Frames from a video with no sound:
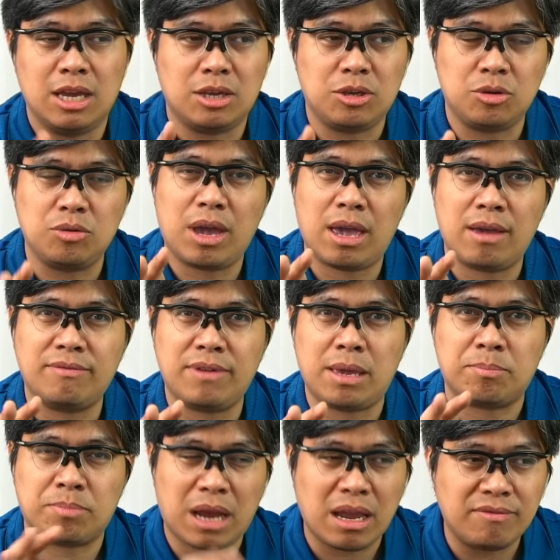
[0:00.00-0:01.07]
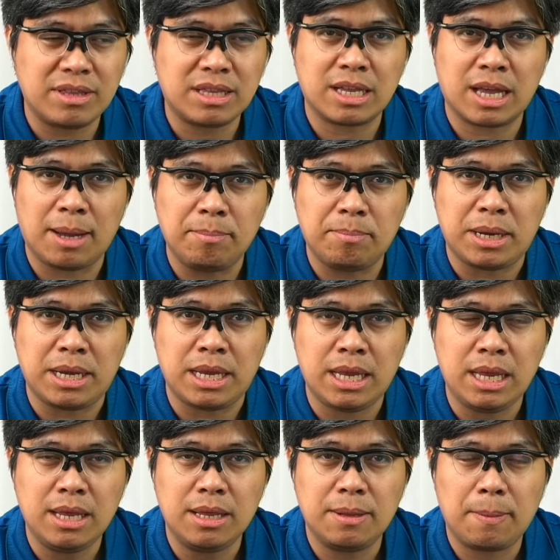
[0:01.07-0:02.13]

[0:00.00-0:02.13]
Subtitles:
you have a private company,